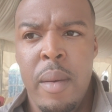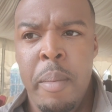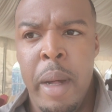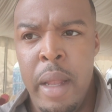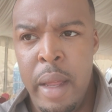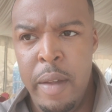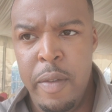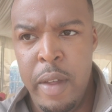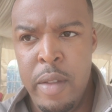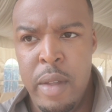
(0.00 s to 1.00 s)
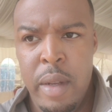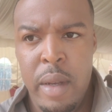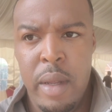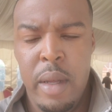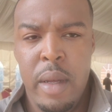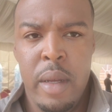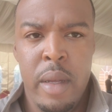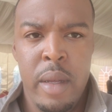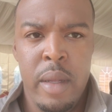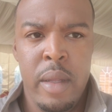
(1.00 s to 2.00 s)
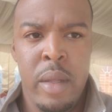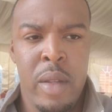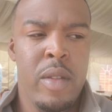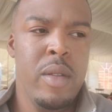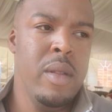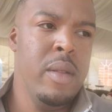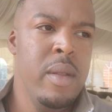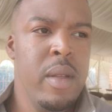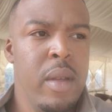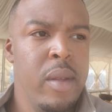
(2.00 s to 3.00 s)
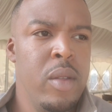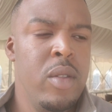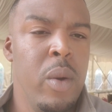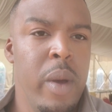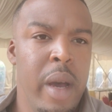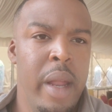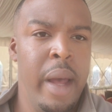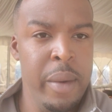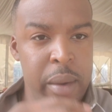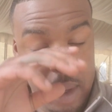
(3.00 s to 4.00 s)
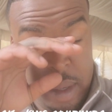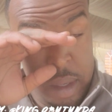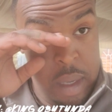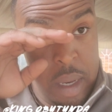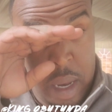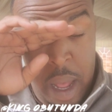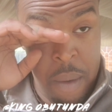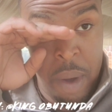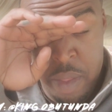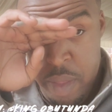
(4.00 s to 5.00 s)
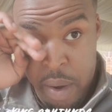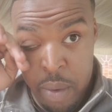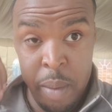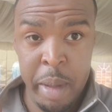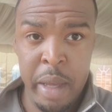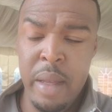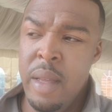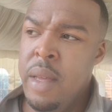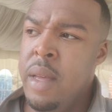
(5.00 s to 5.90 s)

my life isn't just so cut out how I thought it would be,